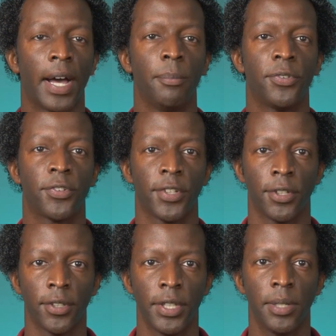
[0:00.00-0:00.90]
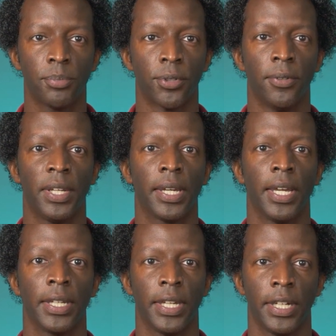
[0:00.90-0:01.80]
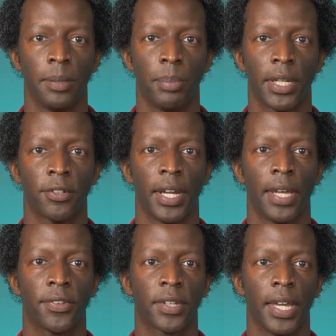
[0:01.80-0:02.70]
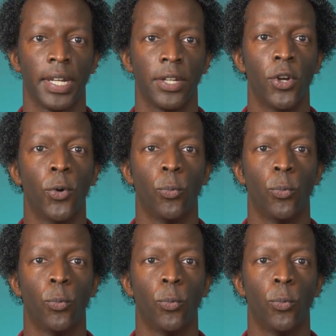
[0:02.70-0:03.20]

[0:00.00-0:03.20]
I'm still improving and getting better at skating,